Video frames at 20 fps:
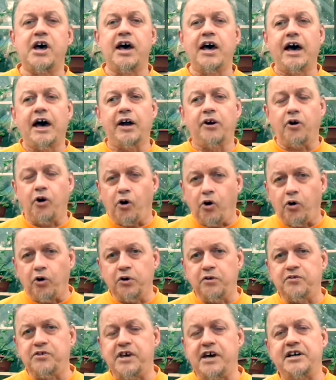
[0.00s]
and all of
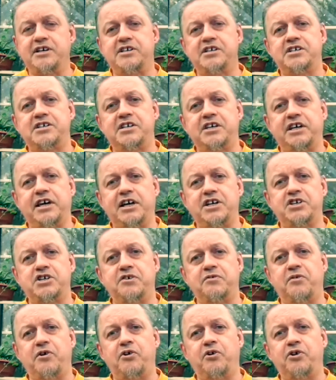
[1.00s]
the existing
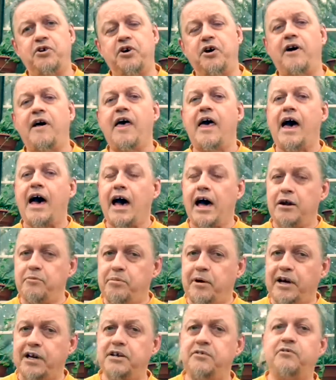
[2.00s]
Echeveria and
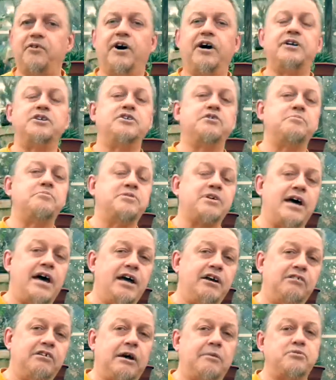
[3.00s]
Pachyphytums
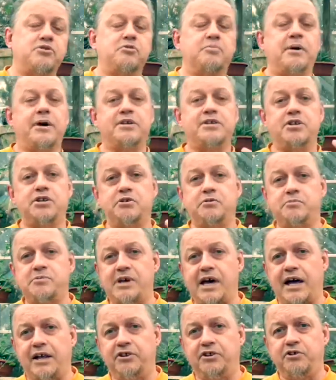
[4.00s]
and Graptopetalums
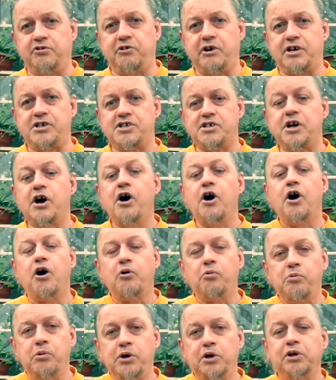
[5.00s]
and the rest
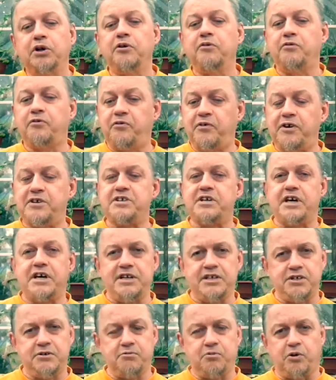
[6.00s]
will fit
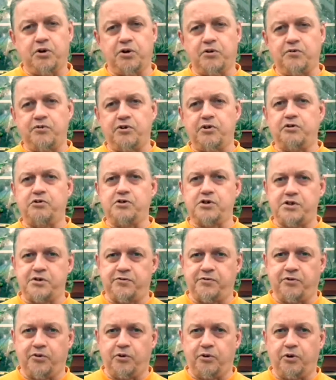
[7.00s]
into one of those
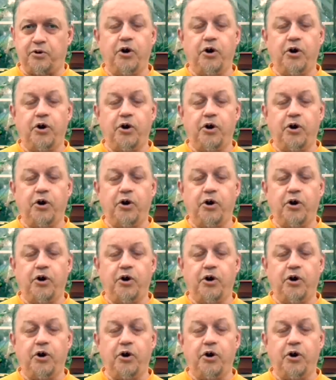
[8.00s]
4.